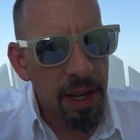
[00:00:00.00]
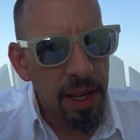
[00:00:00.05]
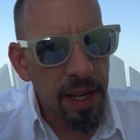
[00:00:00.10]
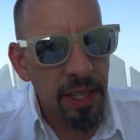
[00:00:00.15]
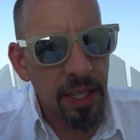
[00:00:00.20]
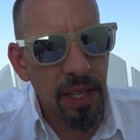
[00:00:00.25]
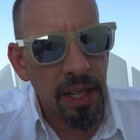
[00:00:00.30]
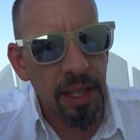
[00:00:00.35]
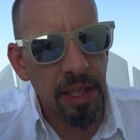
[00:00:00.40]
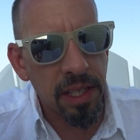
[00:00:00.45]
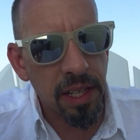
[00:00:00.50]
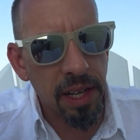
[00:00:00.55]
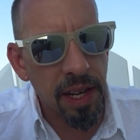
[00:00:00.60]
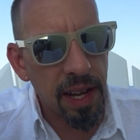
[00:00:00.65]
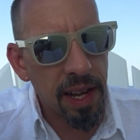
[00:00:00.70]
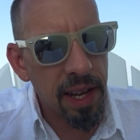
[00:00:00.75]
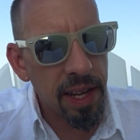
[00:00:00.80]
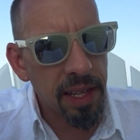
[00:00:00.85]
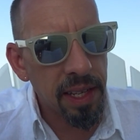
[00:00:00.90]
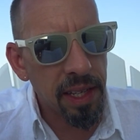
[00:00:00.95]
He didn't
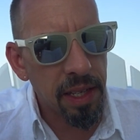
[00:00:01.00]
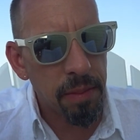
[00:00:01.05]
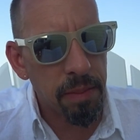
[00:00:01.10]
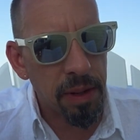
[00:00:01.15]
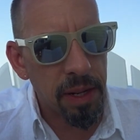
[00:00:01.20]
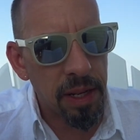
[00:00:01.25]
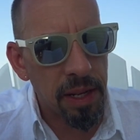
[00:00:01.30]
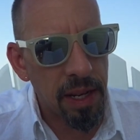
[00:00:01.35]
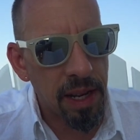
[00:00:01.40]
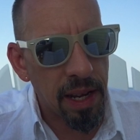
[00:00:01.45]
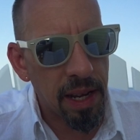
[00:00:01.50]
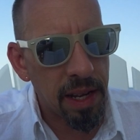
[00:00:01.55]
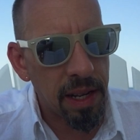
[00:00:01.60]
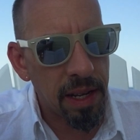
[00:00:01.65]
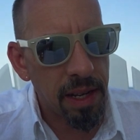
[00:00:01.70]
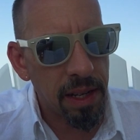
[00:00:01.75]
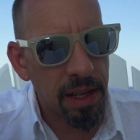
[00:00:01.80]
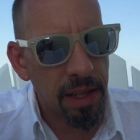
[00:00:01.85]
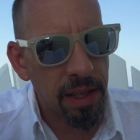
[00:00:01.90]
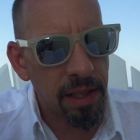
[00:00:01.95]
deny he had been dead,
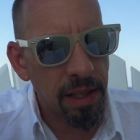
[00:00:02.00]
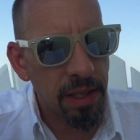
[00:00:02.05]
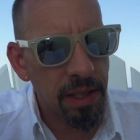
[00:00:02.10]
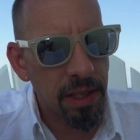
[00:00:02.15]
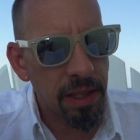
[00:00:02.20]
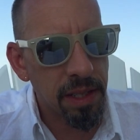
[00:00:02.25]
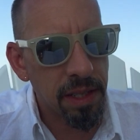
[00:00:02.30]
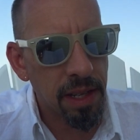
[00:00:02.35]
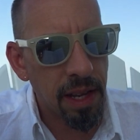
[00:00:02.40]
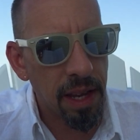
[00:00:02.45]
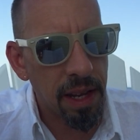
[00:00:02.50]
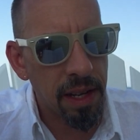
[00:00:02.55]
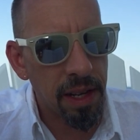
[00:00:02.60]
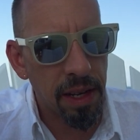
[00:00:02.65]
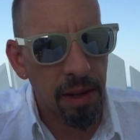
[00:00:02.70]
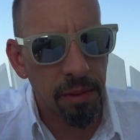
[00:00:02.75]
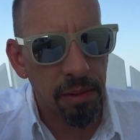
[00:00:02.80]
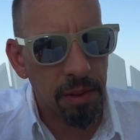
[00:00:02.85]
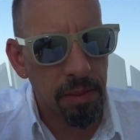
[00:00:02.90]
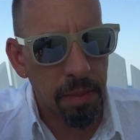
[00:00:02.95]
he just said
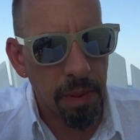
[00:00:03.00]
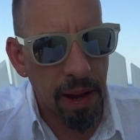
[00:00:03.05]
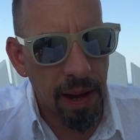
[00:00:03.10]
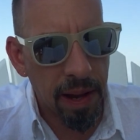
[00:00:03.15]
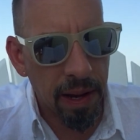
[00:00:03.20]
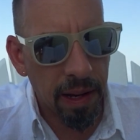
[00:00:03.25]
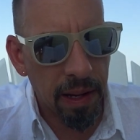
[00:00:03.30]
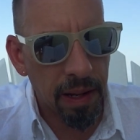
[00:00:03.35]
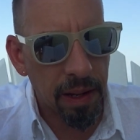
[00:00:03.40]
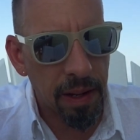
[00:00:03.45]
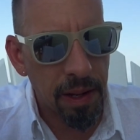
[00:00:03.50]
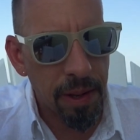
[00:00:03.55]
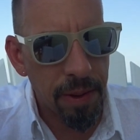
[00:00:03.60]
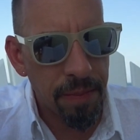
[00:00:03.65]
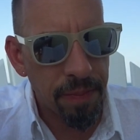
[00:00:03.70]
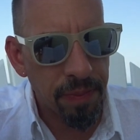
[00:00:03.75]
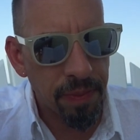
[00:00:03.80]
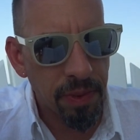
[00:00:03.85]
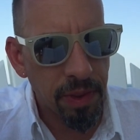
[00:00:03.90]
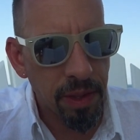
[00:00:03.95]
he was back.
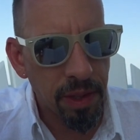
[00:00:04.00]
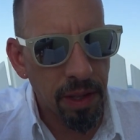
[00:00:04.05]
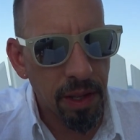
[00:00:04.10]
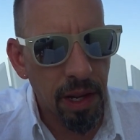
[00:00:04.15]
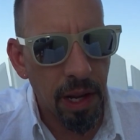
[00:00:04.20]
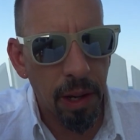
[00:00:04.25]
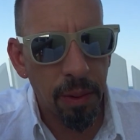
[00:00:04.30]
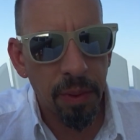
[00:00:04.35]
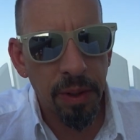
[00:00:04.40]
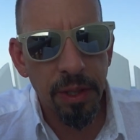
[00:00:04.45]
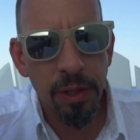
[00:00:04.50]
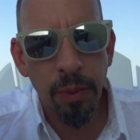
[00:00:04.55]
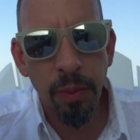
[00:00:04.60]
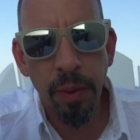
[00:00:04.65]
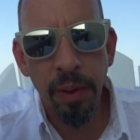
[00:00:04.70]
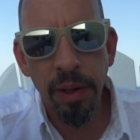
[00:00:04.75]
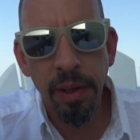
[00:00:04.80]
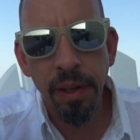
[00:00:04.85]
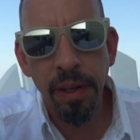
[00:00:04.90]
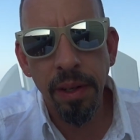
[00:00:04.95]
I went to
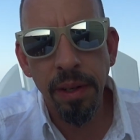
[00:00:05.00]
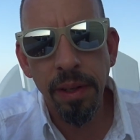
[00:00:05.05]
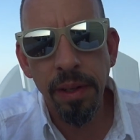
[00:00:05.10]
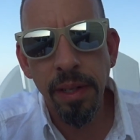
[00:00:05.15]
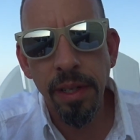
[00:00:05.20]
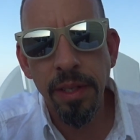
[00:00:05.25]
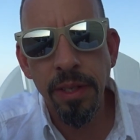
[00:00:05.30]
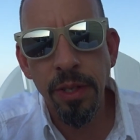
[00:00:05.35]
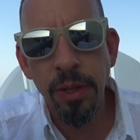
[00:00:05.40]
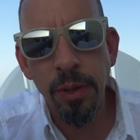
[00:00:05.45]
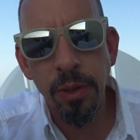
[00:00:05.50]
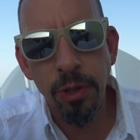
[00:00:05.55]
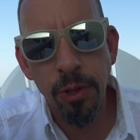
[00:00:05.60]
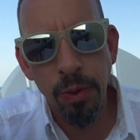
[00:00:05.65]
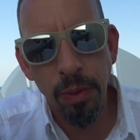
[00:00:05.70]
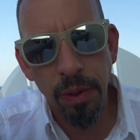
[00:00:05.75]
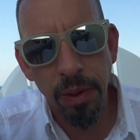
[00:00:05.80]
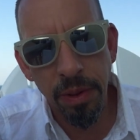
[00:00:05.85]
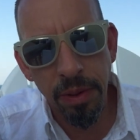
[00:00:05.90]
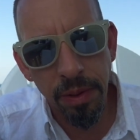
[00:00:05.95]
work as
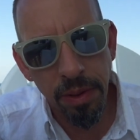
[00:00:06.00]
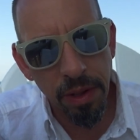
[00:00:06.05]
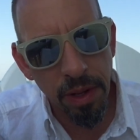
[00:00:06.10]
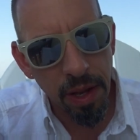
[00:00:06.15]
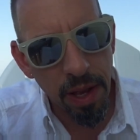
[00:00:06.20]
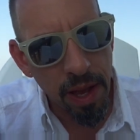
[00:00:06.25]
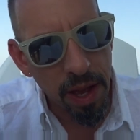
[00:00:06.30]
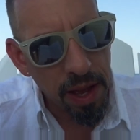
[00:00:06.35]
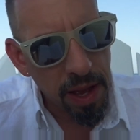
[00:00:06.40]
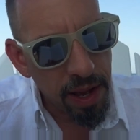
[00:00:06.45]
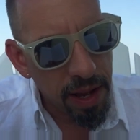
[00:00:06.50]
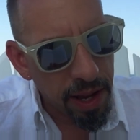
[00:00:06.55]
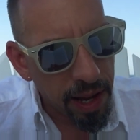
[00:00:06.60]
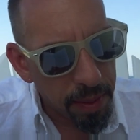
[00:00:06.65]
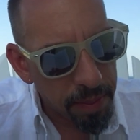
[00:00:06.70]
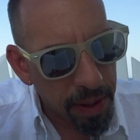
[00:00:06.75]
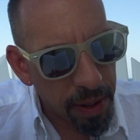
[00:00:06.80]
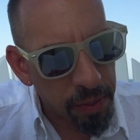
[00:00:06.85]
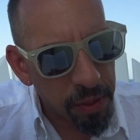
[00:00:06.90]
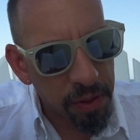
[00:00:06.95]
usual. I
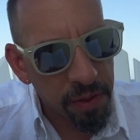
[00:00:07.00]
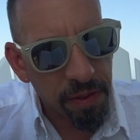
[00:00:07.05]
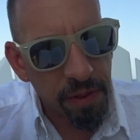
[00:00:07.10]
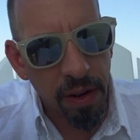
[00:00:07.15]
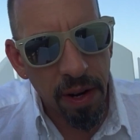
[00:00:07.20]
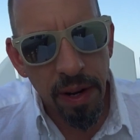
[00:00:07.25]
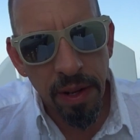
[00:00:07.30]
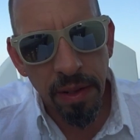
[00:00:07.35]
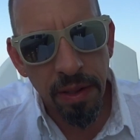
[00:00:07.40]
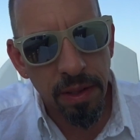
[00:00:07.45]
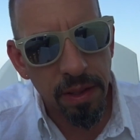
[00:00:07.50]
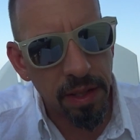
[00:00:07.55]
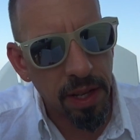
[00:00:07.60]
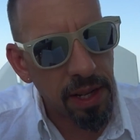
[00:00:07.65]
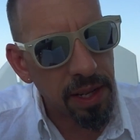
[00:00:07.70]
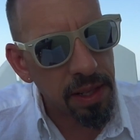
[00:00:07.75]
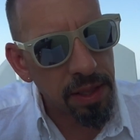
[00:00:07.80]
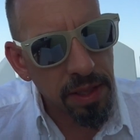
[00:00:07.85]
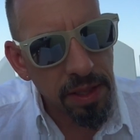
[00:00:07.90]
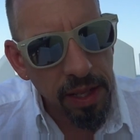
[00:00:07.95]
met with friends. I
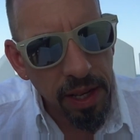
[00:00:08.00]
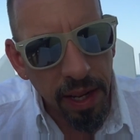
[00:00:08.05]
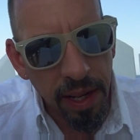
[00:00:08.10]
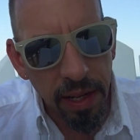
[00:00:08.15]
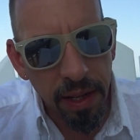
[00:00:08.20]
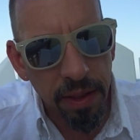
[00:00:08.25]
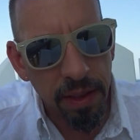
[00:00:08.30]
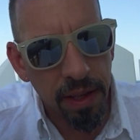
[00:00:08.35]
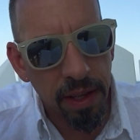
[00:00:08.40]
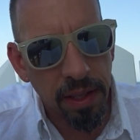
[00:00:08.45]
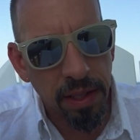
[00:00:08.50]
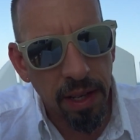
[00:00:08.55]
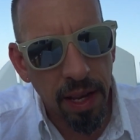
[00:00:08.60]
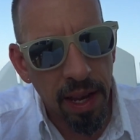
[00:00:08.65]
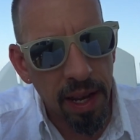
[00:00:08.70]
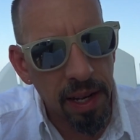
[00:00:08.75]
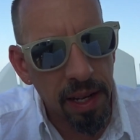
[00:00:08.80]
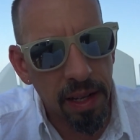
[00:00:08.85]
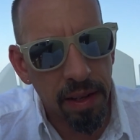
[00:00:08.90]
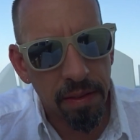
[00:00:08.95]
didn't say anything to
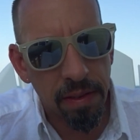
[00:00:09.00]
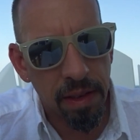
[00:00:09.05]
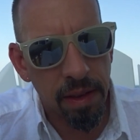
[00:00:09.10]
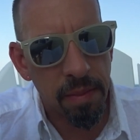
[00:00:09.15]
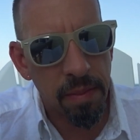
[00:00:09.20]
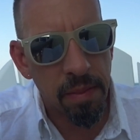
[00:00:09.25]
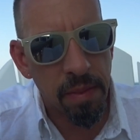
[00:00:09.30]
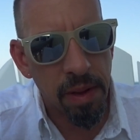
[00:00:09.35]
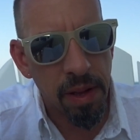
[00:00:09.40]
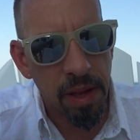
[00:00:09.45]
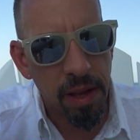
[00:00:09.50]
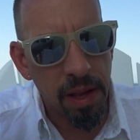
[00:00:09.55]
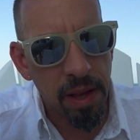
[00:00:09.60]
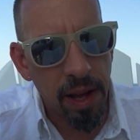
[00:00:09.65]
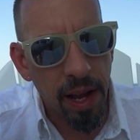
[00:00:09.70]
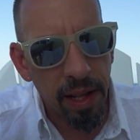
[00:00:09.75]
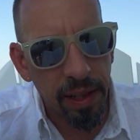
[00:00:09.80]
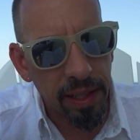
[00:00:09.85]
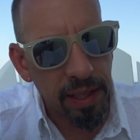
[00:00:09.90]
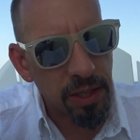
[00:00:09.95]
any of them.
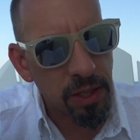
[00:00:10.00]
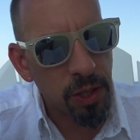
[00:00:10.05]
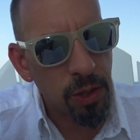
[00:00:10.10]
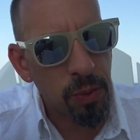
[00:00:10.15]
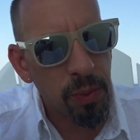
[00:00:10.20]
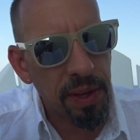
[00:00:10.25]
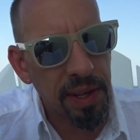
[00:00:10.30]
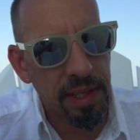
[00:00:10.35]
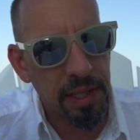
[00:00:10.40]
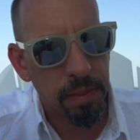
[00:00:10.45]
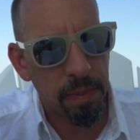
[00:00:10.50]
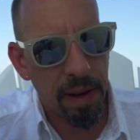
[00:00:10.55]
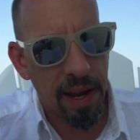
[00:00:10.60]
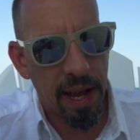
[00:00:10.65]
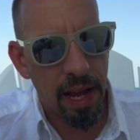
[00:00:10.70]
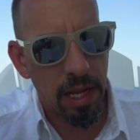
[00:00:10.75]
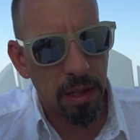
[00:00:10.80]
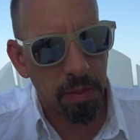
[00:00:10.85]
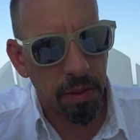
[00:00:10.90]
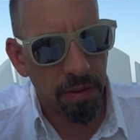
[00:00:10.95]
I let 2 weeks
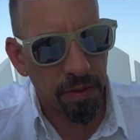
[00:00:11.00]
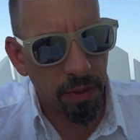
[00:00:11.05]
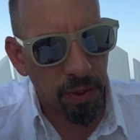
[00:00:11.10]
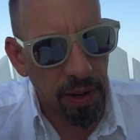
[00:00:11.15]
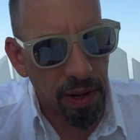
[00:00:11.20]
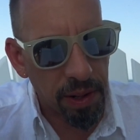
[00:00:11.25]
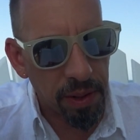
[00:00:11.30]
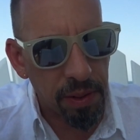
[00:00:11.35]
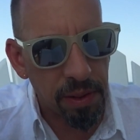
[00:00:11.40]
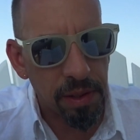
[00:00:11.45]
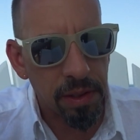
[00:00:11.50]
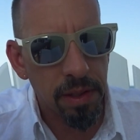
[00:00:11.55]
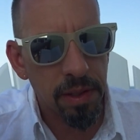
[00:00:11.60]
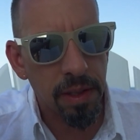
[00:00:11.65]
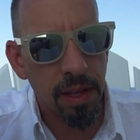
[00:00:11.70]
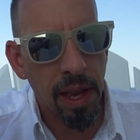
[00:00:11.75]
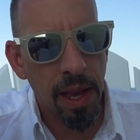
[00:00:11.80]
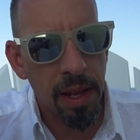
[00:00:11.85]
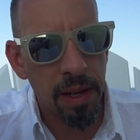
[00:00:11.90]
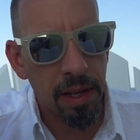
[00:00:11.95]
pass before I couldn't
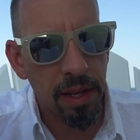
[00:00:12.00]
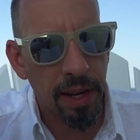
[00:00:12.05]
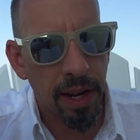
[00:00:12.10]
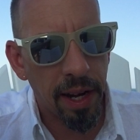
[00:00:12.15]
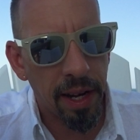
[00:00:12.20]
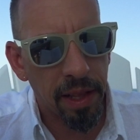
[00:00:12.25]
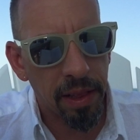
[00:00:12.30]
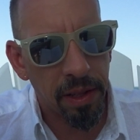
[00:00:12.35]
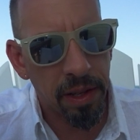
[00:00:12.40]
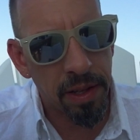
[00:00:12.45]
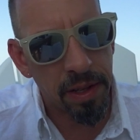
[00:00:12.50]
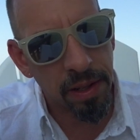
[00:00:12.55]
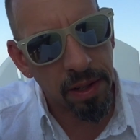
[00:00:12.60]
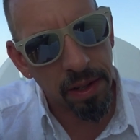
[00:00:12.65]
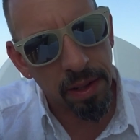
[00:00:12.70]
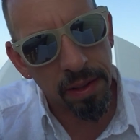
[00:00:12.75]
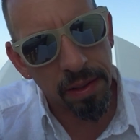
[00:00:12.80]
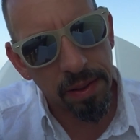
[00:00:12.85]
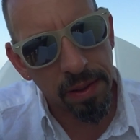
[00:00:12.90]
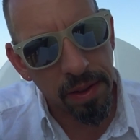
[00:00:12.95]
stand it any
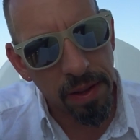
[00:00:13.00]
longer.